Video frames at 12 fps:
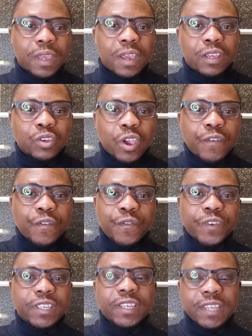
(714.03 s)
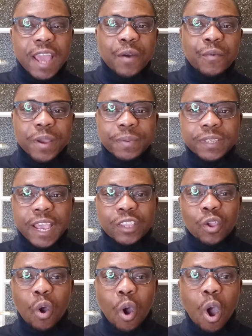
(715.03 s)
So if you visit their
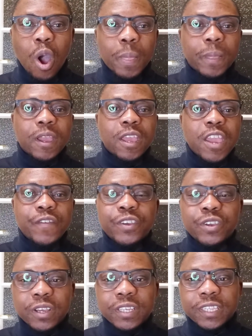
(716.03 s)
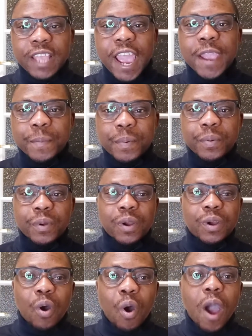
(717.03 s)
website, or if you just type,
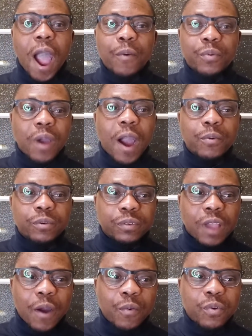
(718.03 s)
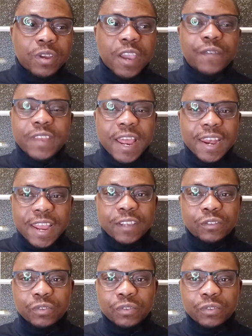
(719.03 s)
or I will give the link to